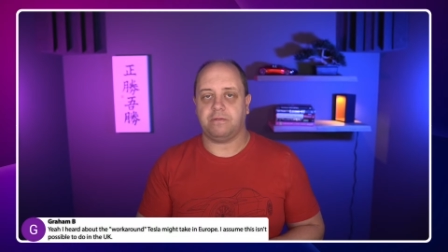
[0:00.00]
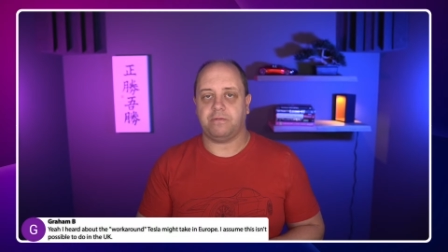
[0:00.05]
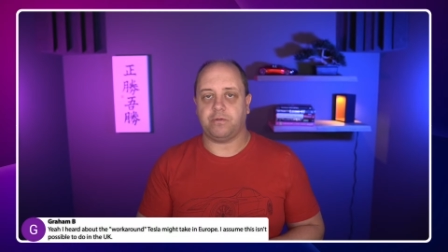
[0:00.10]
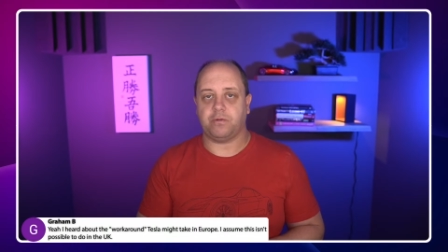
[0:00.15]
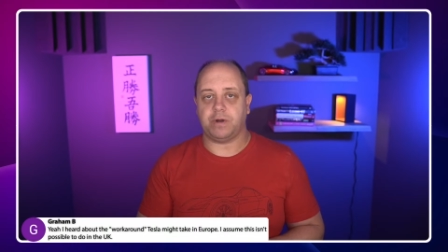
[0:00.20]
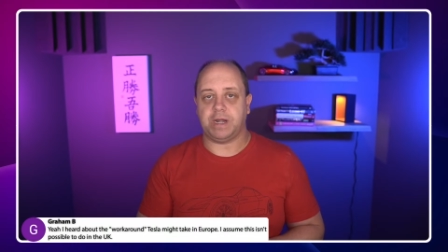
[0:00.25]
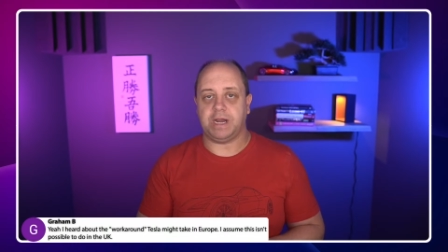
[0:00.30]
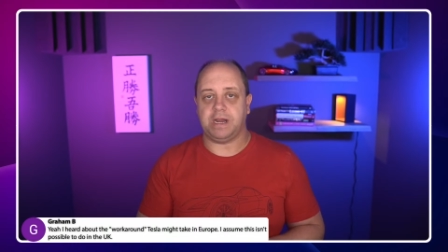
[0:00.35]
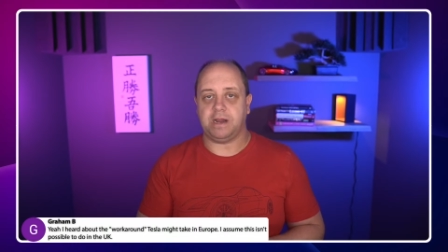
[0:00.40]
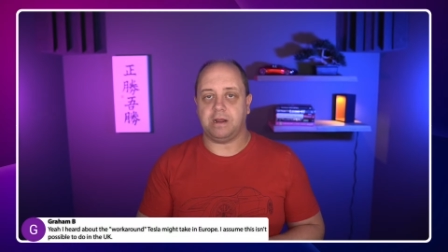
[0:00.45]

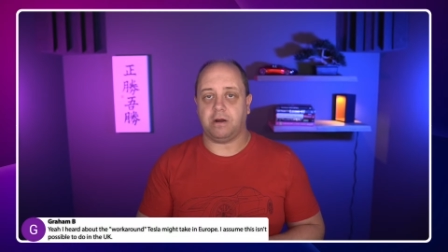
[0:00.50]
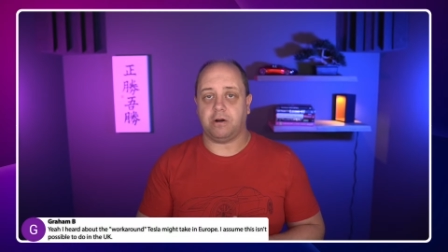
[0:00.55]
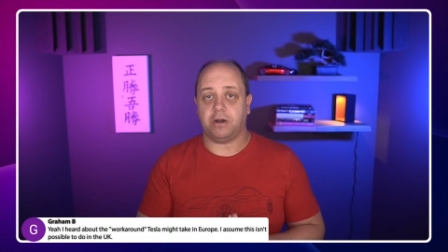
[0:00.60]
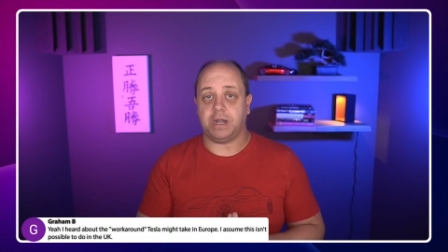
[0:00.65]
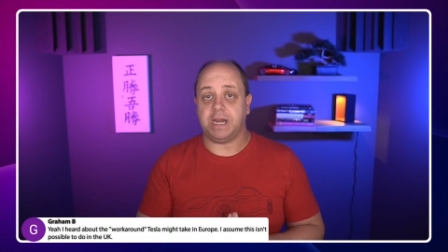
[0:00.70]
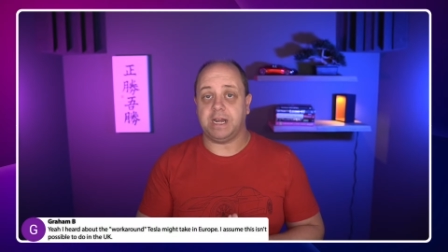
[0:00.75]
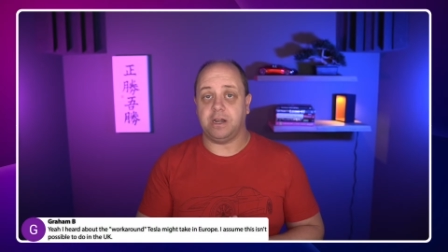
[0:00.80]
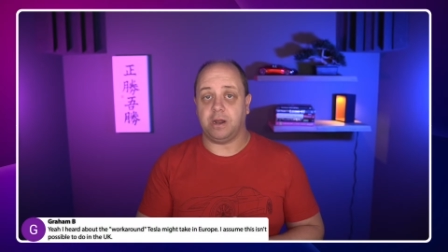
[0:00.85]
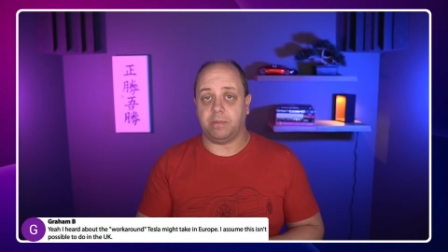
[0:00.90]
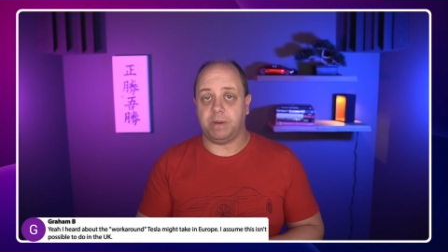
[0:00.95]
for the
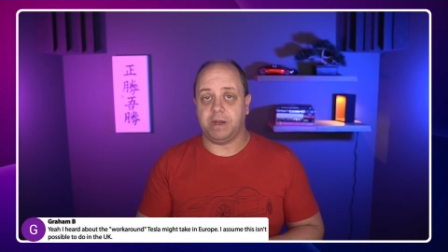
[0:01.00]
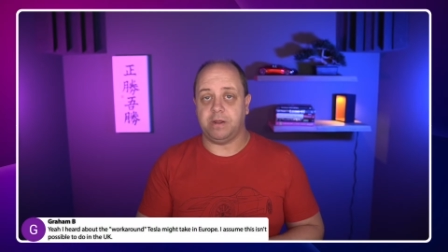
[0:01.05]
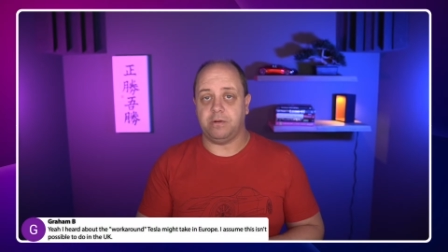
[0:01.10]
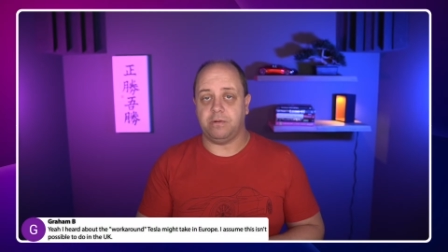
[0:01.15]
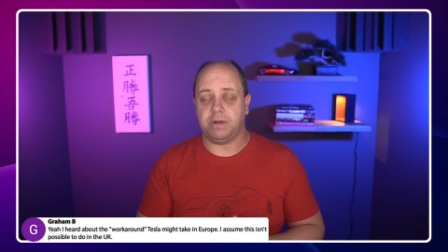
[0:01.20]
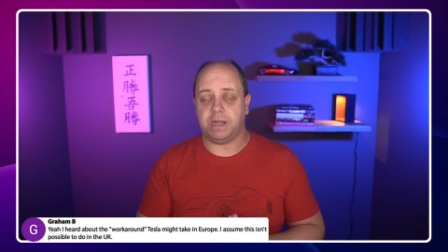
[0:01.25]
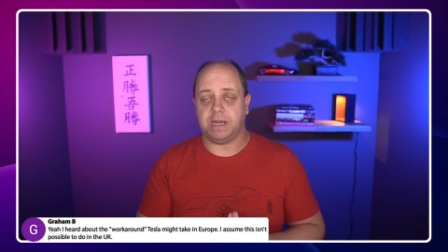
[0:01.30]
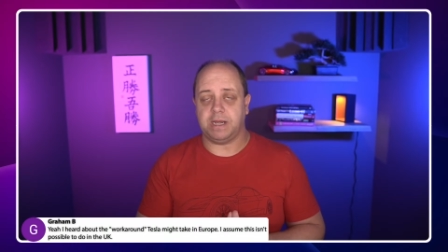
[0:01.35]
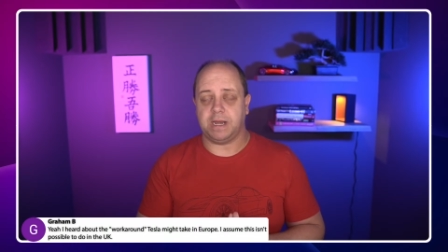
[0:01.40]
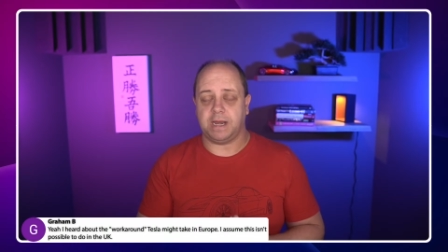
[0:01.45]

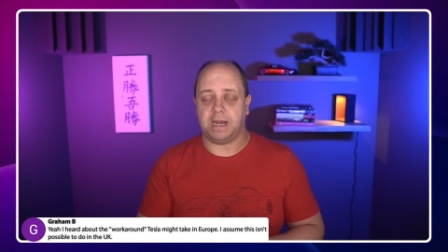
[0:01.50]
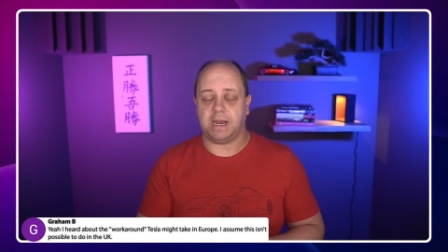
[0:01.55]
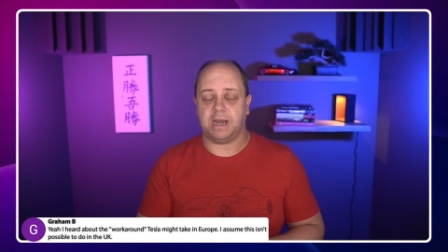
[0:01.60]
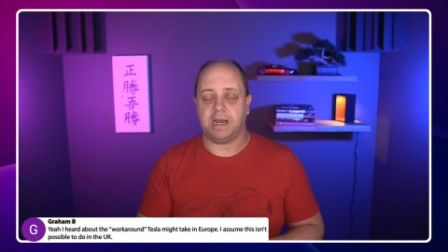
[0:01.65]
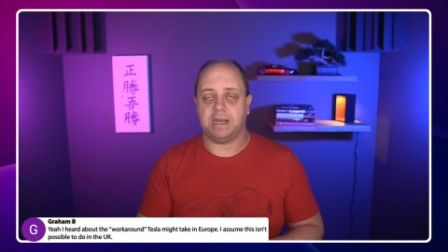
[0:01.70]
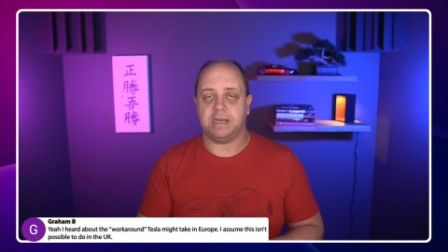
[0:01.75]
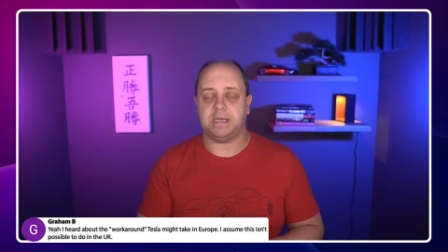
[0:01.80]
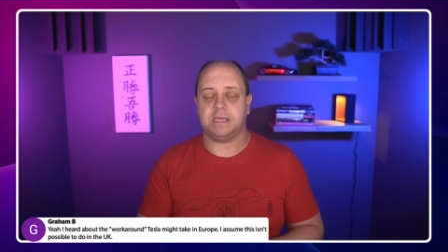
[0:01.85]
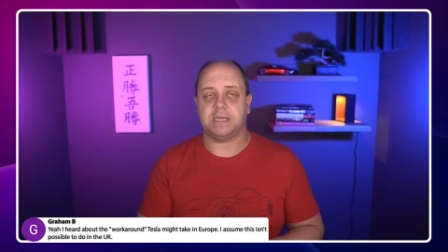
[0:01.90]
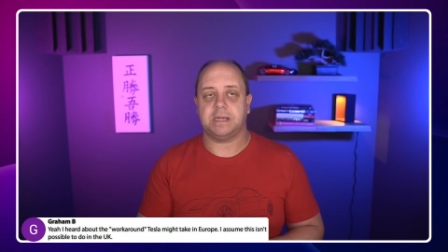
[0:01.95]
RDW in the
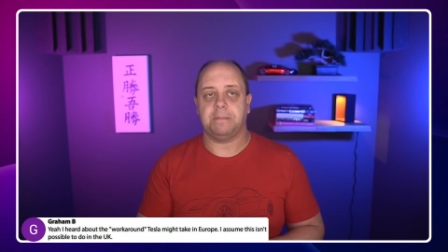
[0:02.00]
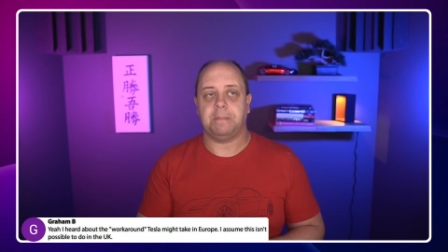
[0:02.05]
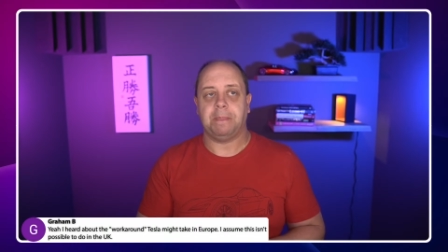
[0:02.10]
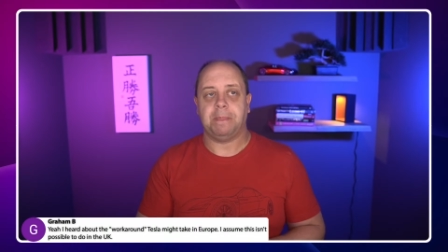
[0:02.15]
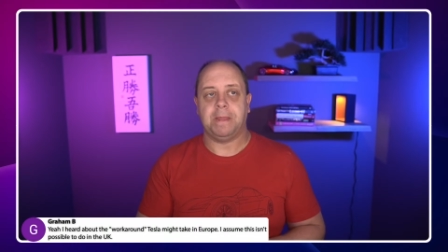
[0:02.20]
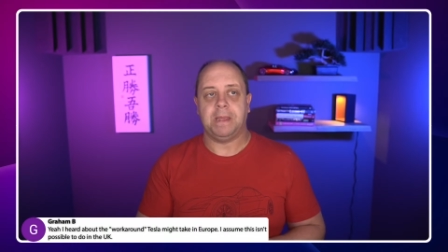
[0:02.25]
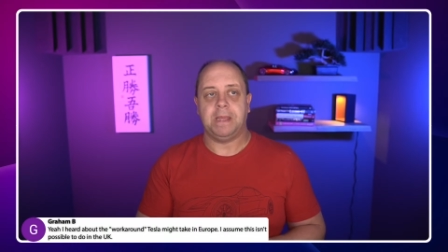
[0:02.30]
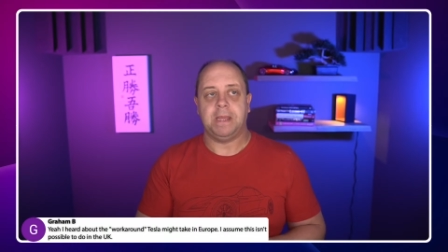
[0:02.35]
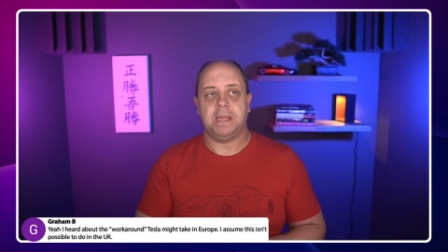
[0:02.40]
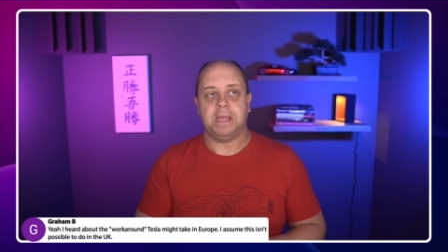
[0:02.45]
Netherlands,
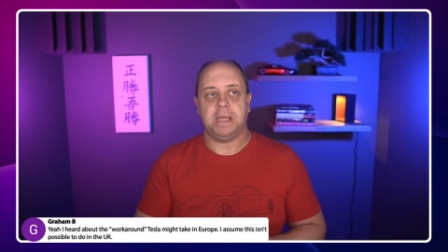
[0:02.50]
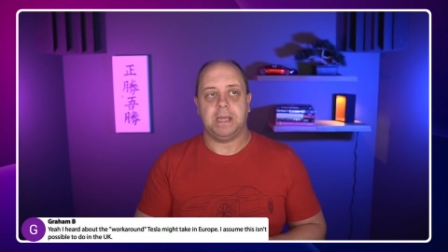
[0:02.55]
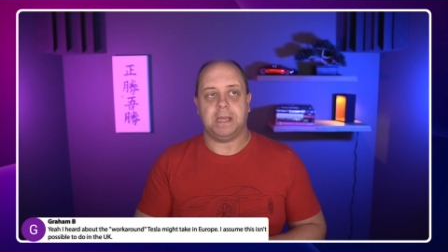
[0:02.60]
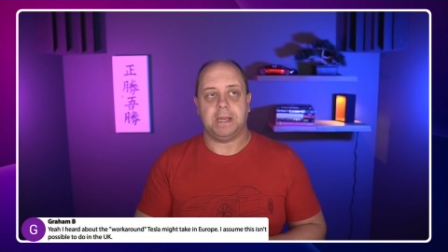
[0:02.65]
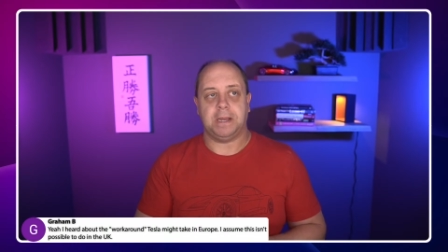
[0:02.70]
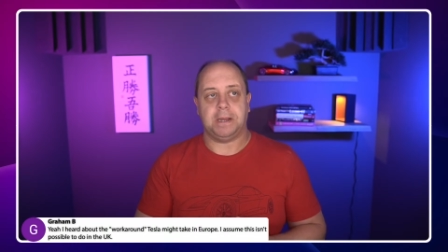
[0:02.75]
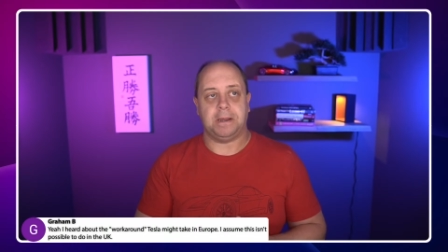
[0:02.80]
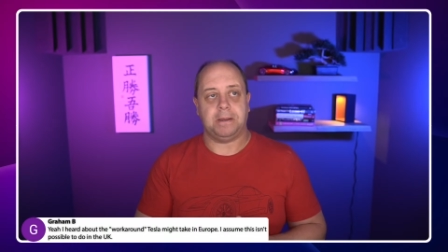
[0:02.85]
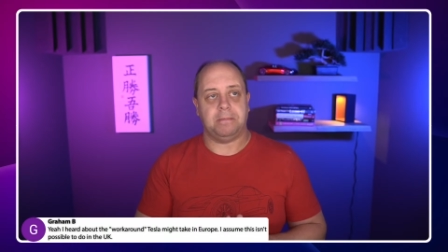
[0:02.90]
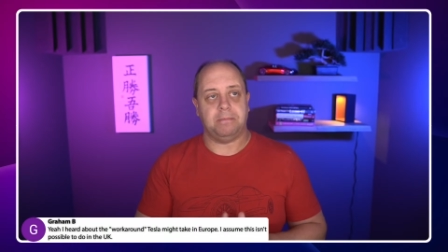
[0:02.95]

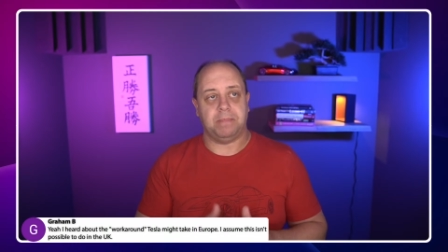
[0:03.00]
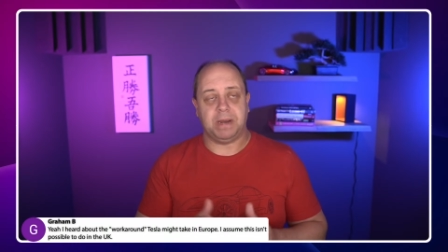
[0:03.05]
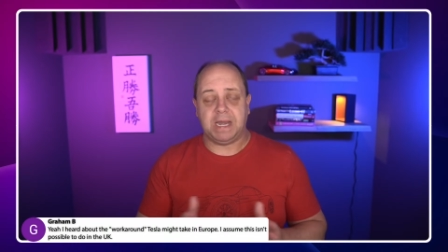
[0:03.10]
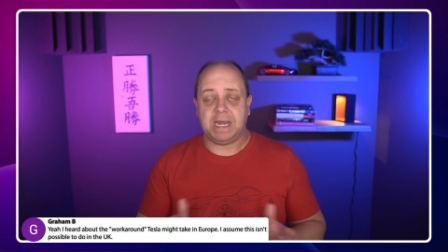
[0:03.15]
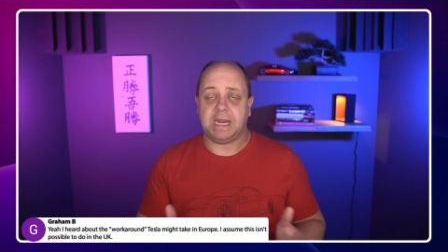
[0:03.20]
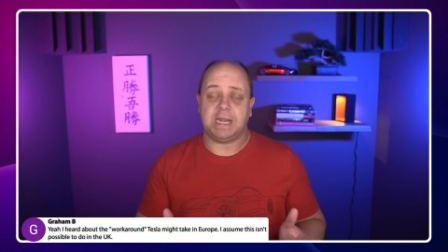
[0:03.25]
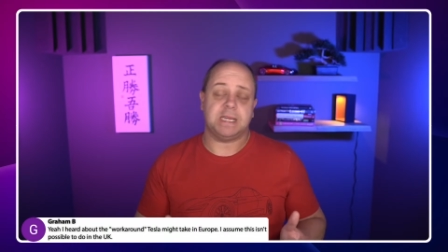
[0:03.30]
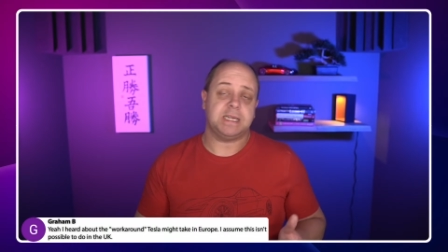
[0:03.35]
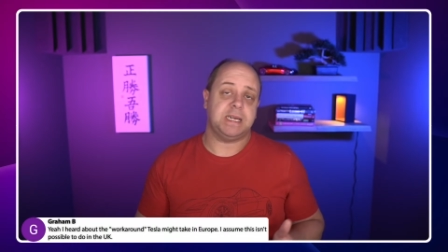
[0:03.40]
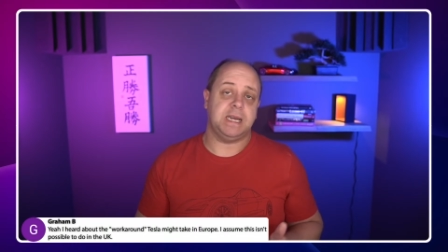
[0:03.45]
um, but
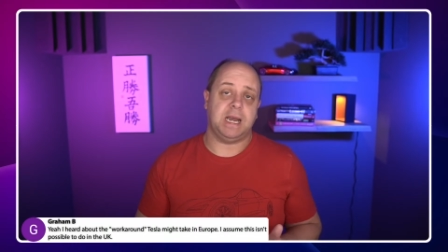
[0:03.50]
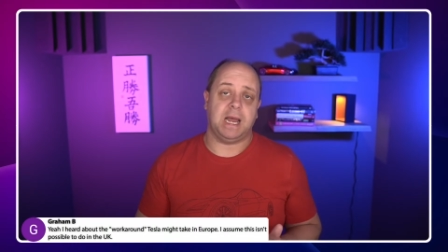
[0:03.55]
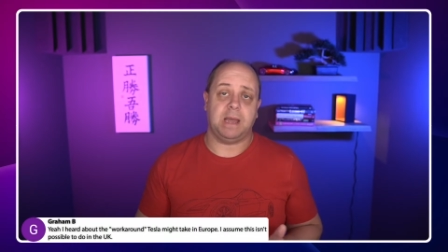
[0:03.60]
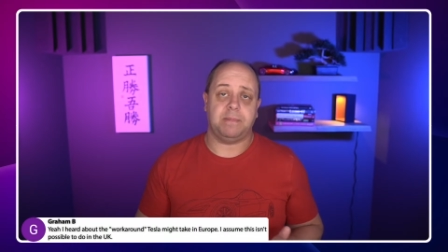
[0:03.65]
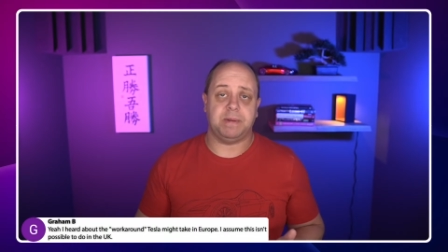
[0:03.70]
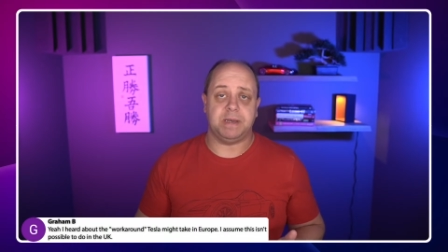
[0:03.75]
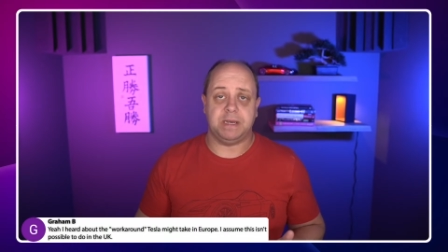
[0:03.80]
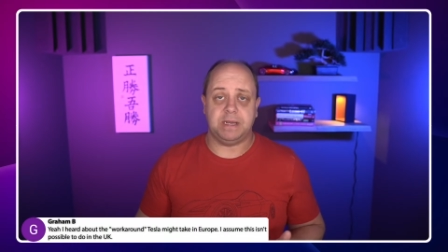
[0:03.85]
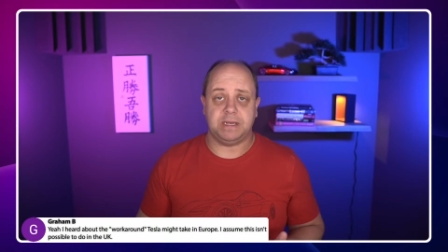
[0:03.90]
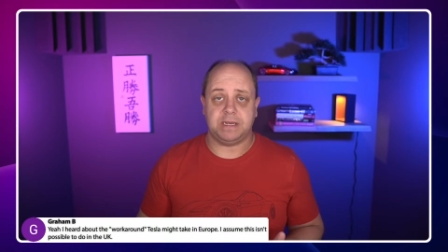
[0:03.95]
it can still
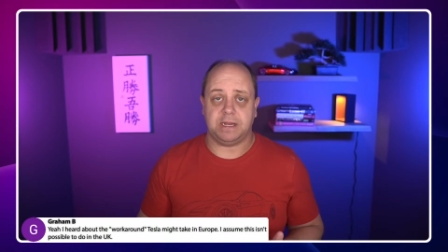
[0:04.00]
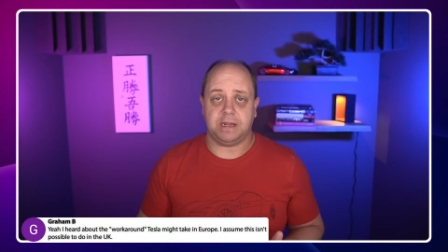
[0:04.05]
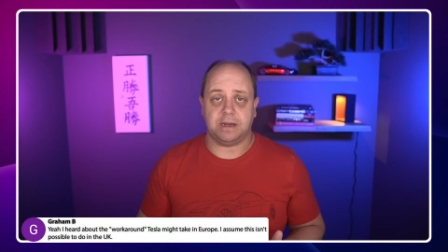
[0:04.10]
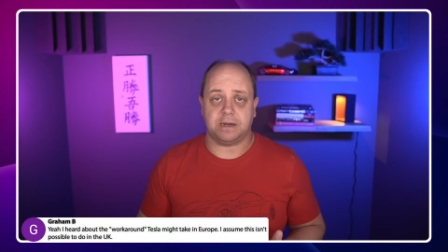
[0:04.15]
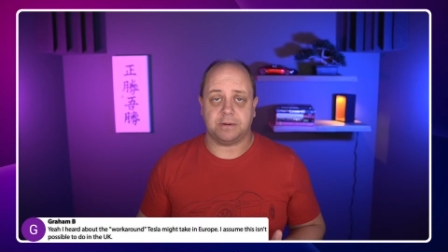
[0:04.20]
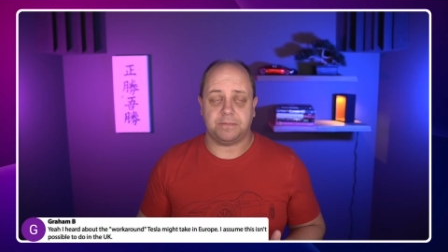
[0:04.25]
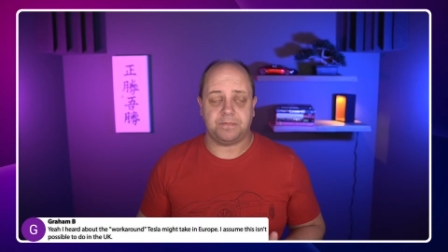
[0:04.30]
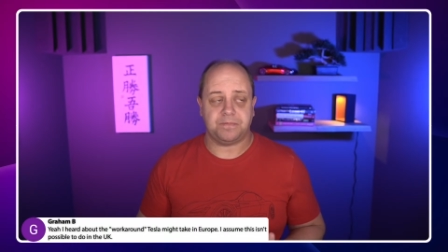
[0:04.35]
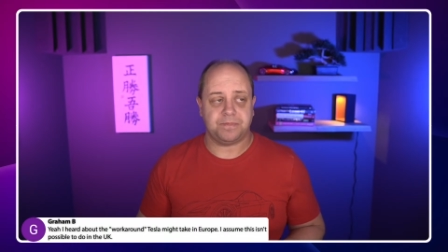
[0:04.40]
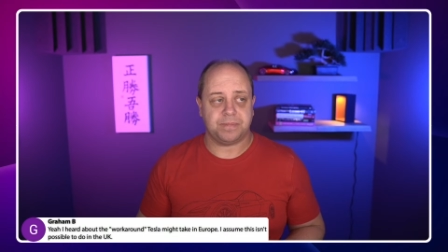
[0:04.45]
happen this year.